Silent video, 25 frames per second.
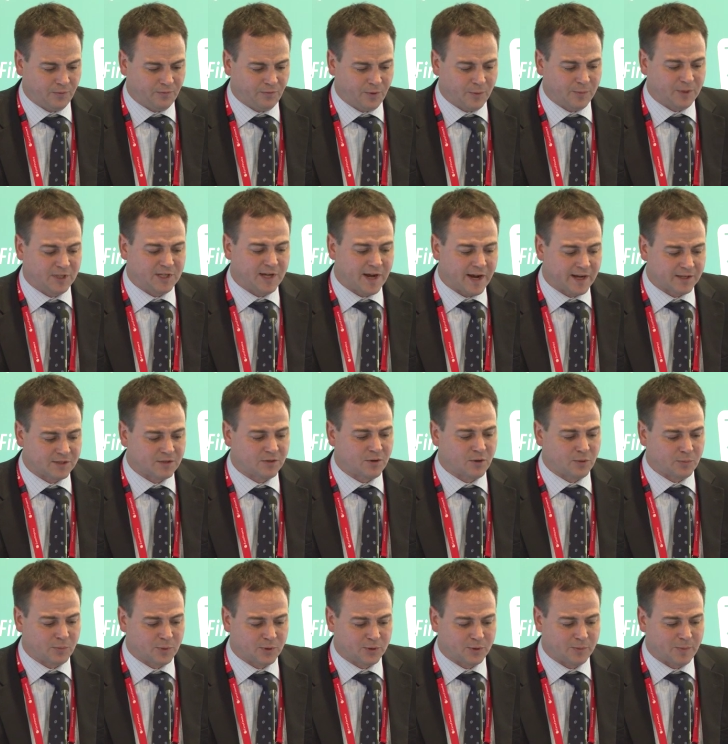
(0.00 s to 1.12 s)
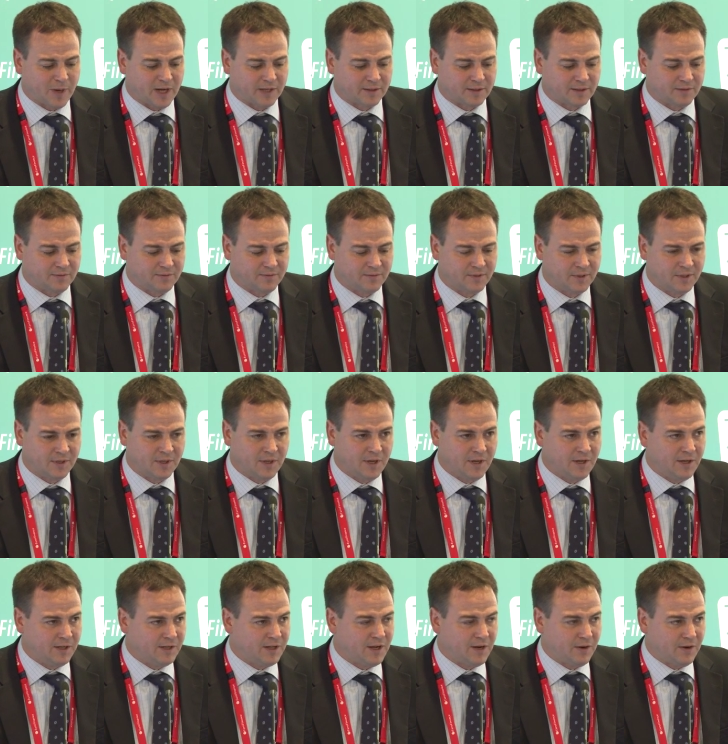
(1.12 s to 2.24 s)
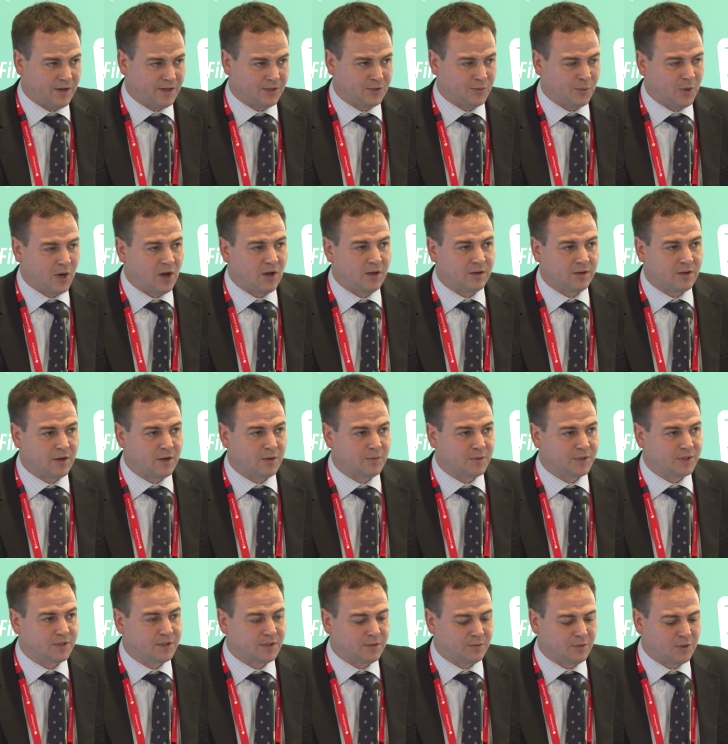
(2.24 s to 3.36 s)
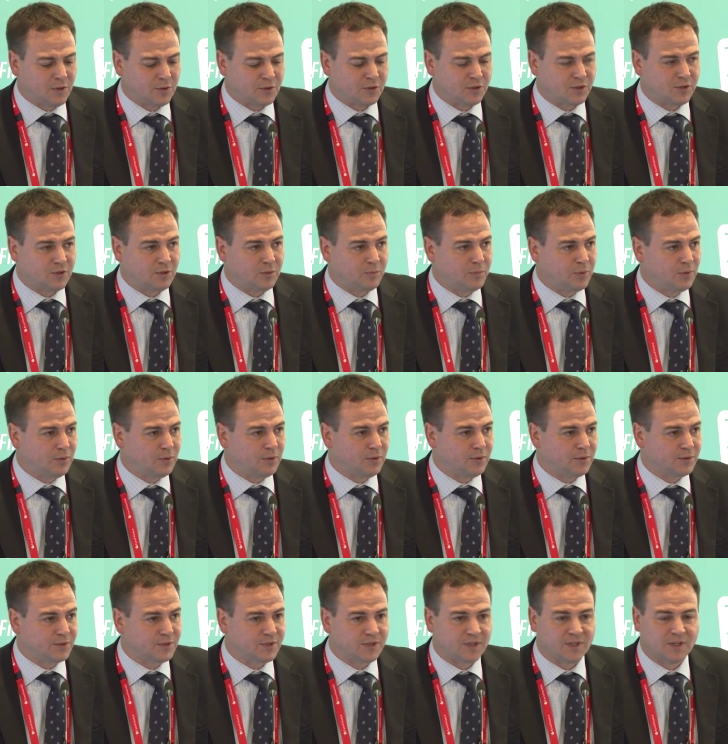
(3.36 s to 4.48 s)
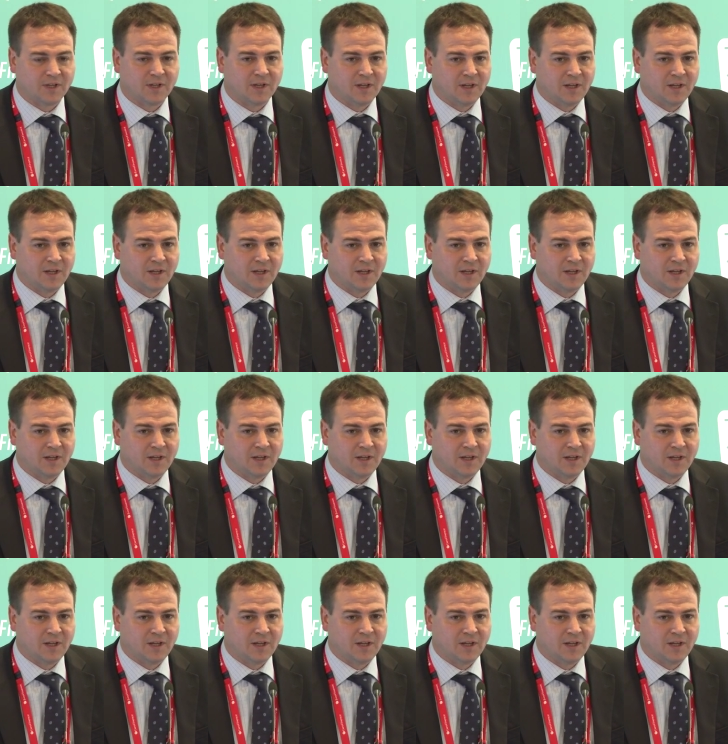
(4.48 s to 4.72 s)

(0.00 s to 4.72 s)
from a tax code perspective. Now, as we all know with notional pools,